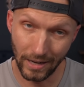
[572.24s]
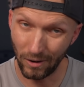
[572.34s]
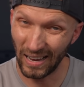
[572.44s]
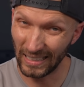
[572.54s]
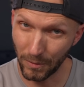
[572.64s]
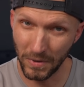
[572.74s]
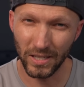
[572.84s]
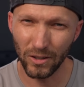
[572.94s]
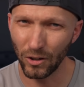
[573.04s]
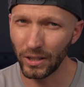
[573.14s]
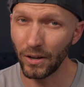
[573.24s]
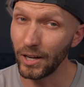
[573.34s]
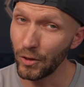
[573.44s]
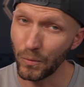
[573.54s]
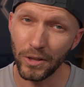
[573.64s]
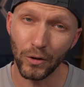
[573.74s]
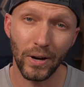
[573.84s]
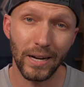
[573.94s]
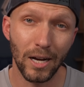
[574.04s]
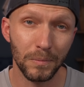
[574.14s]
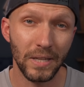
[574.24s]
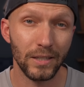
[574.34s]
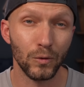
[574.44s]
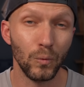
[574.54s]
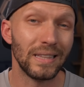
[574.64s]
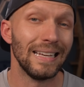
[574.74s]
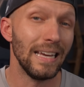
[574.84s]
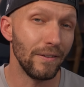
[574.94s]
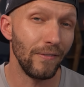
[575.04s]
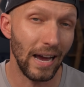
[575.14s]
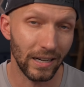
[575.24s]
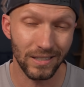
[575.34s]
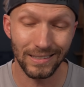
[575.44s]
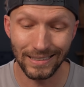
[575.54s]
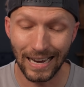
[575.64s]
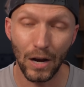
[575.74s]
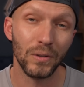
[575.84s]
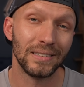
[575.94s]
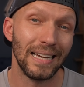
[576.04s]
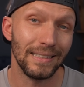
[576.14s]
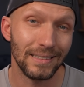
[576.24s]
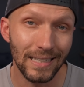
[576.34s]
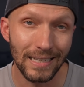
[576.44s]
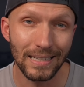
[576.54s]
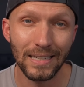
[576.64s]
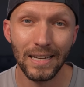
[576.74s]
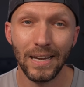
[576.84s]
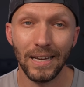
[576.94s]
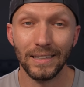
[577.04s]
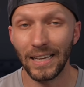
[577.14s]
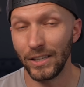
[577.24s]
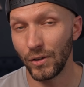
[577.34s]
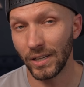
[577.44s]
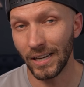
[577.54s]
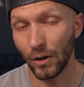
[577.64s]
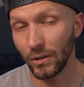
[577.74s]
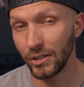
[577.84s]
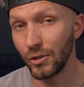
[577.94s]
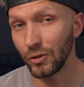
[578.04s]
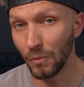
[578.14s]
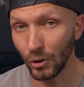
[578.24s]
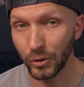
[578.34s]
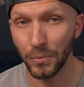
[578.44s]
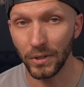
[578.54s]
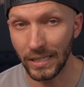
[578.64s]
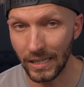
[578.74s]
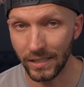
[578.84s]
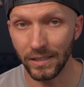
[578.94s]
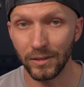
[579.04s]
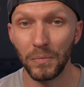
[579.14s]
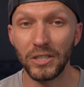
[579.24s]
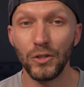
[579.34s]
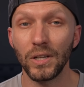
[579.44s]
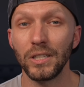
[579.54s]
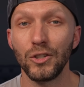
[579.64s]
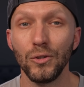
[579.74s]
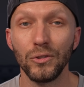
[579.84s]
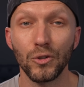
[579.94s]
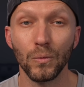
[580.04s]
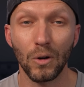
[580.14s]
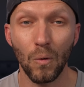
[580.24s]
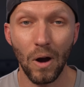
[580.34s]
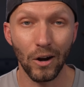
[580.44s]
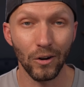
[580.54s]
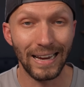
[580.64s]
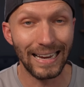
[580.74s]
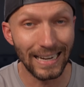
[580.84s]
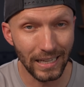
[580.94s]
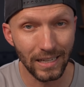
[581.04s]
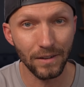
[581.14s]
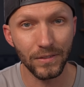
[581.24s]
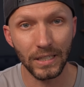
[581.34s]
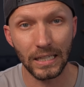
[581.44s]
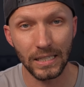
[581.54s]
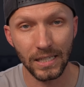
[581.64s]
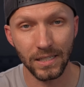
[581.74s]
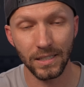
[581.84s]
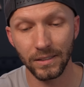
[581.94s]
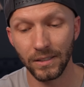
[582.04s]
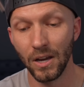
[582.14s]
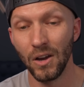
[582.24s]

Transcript: Now, as I mentioned earlier, another one of the great updates with the if actions in iOS 18 is that you can not only choose multiple conditions, but you can choose to require any of the conditions